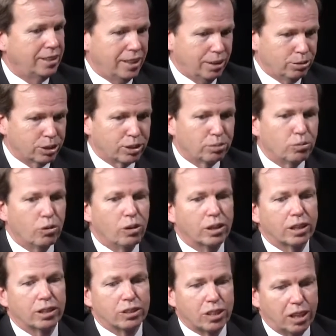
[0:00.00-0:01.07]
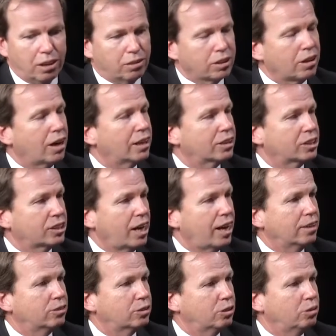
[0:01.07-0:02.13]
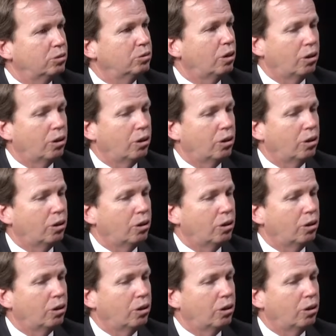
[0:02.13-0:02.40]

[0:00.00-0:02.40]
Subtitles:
Here was the mortgage, here it got assigned to,